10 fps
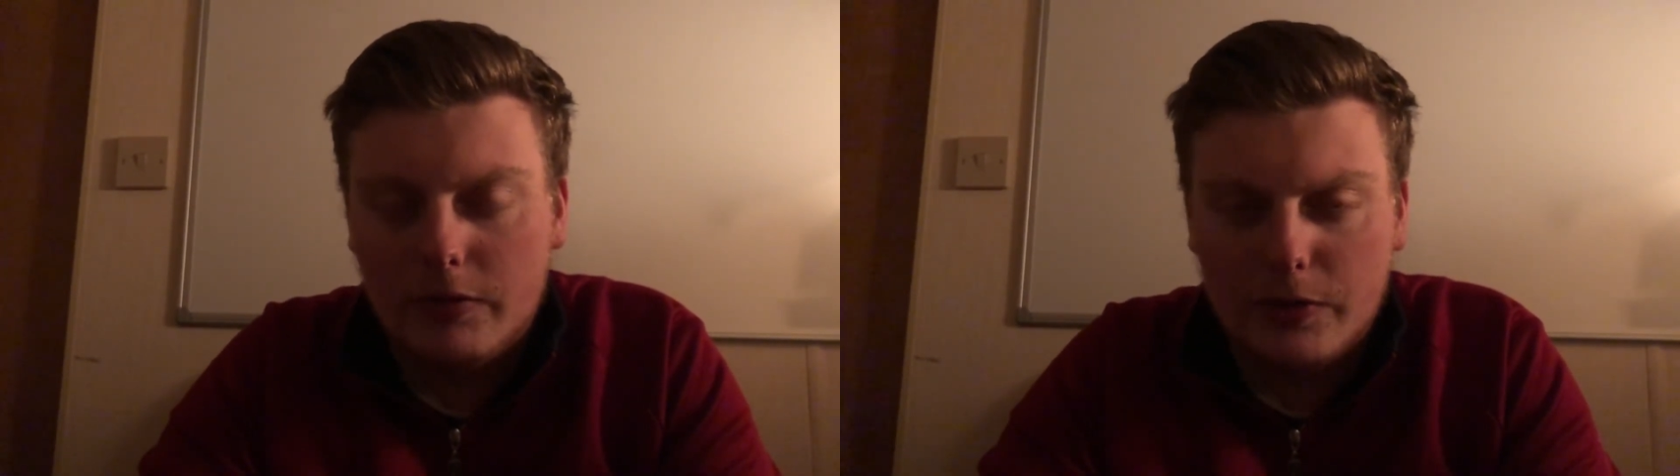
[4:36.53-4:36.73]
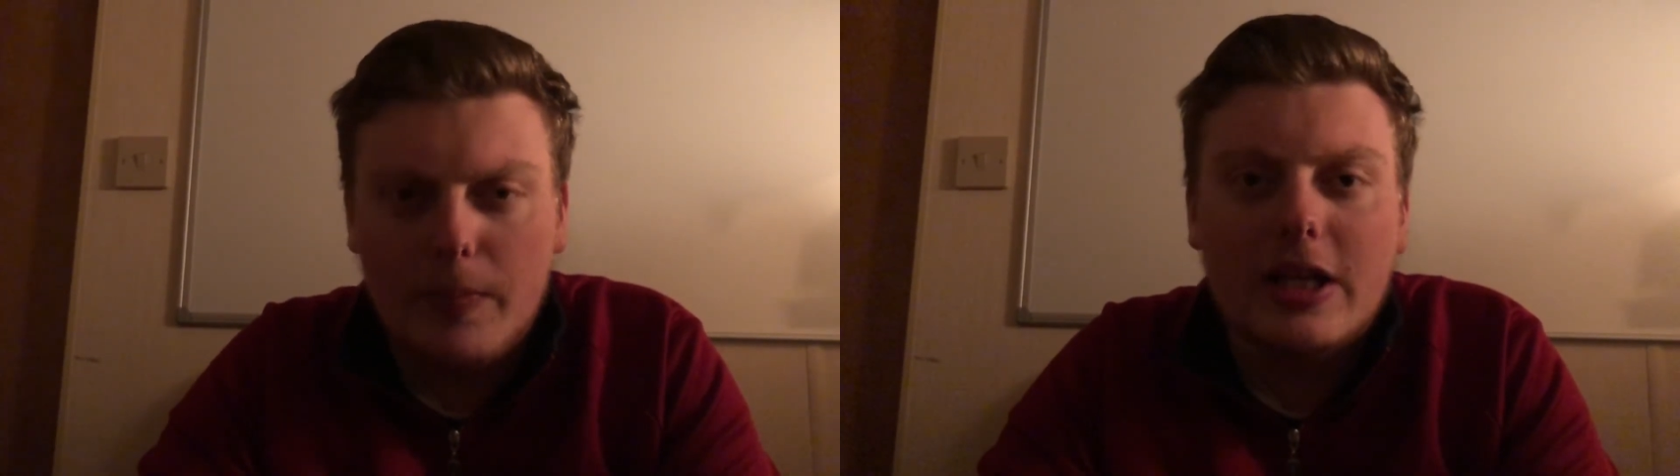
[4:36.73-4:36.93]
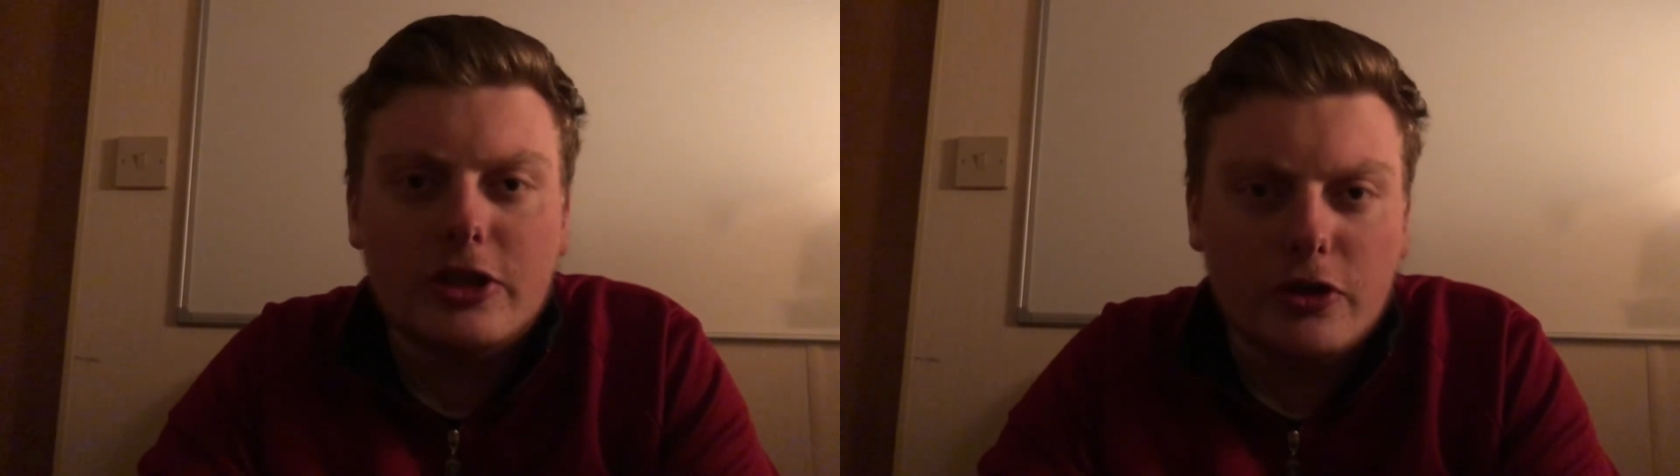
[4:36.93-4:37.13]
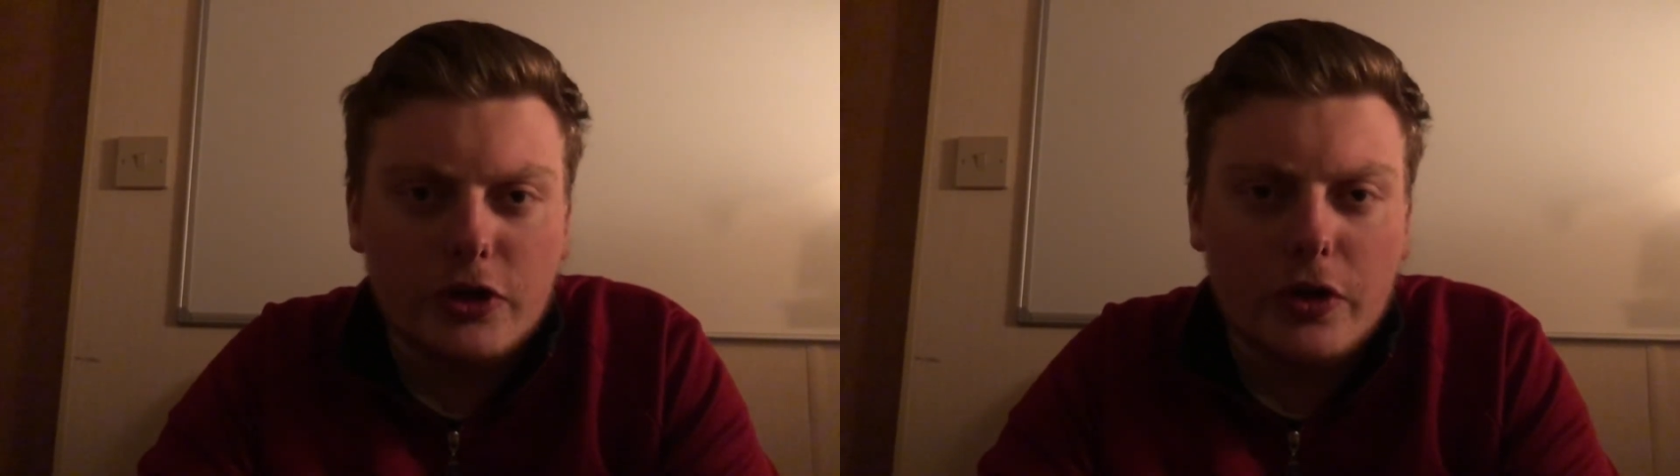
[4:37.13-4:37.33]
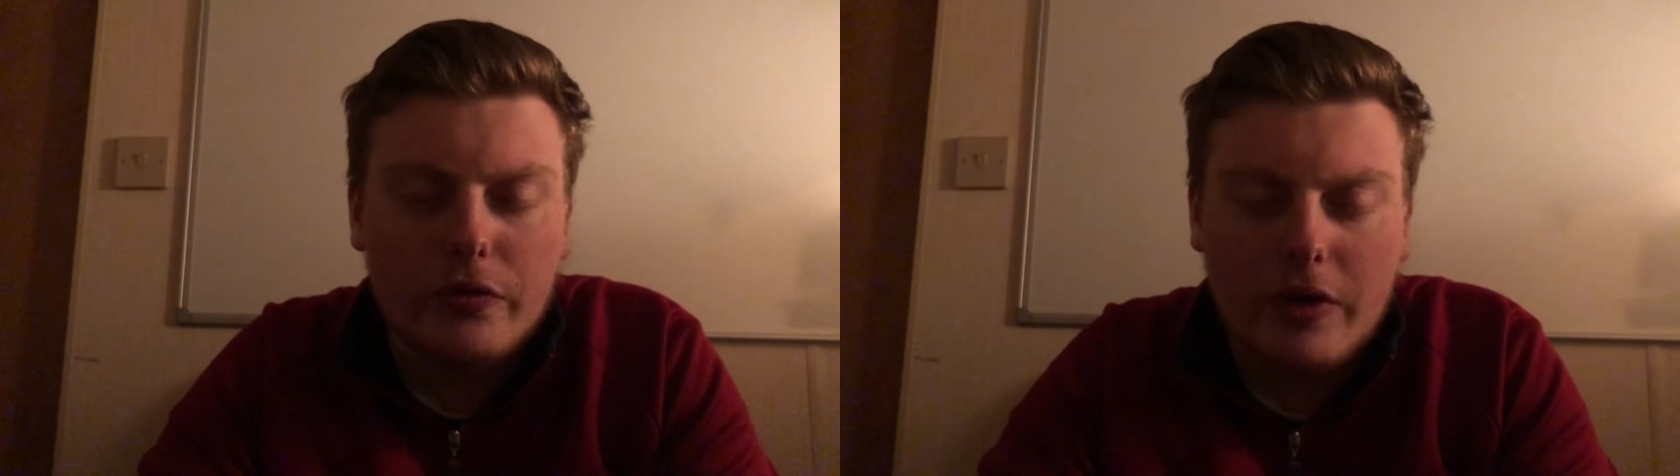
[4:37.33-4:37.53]
was a bit too
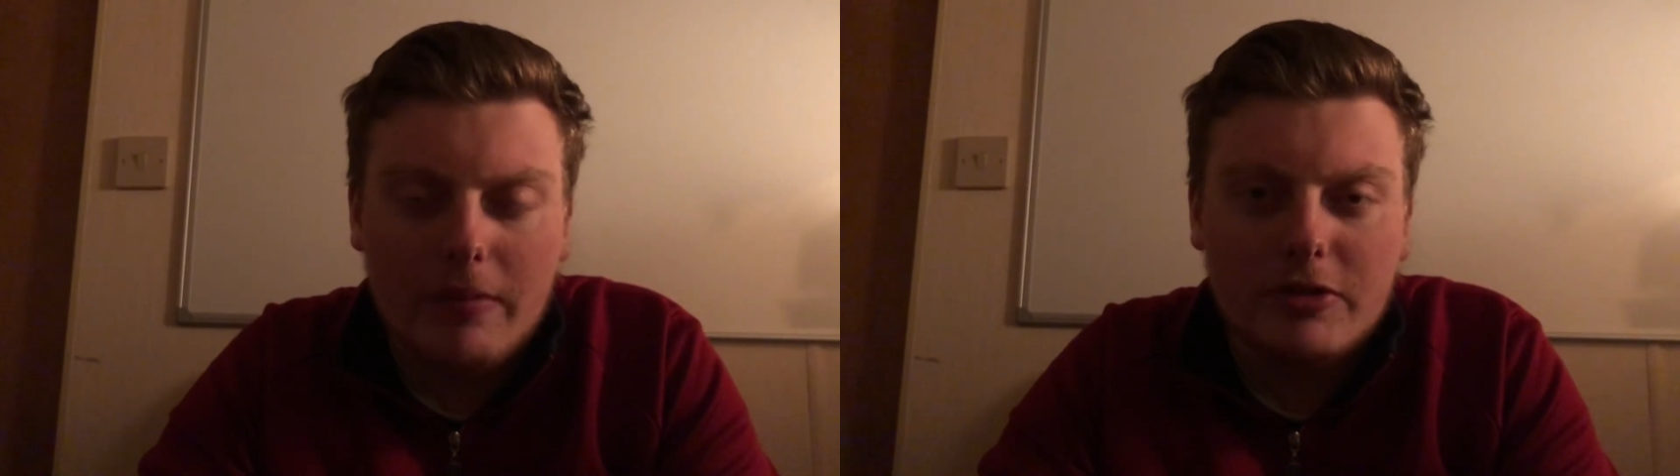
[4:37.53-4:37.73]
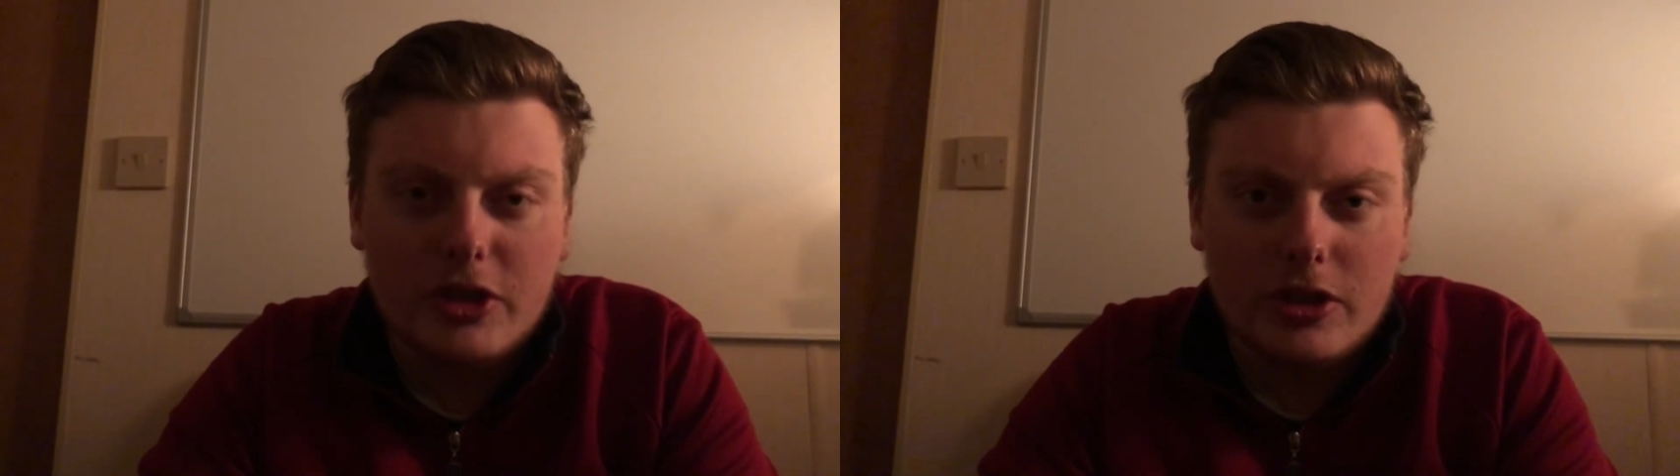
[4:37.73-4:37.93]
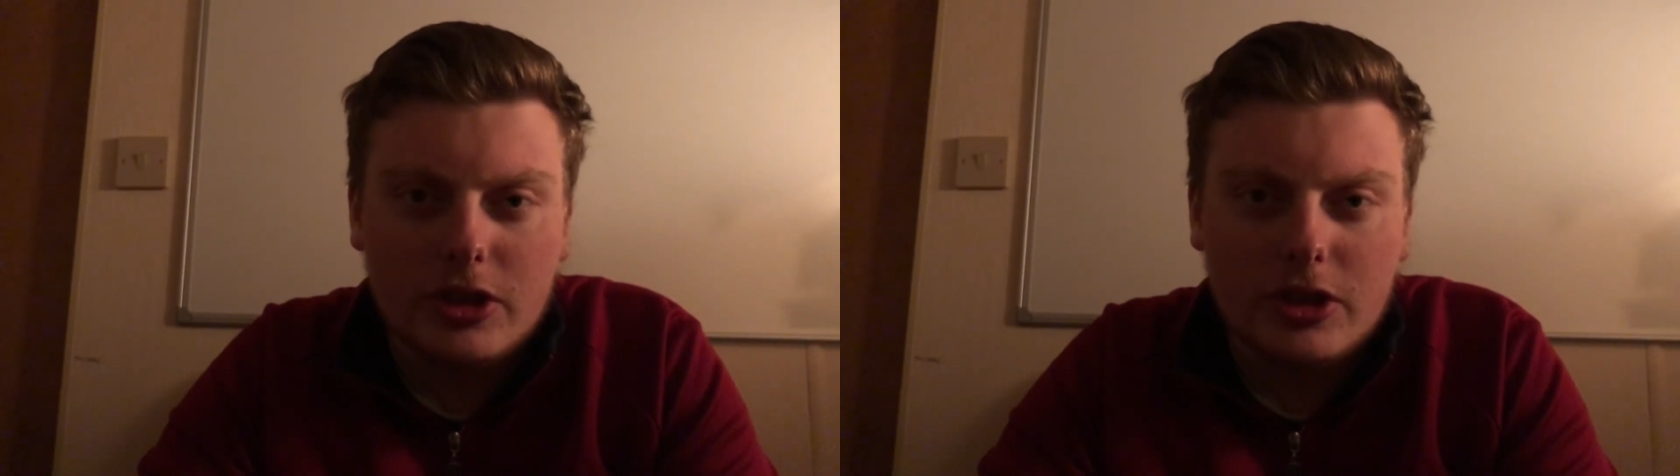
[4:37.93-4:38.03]
soon for him to,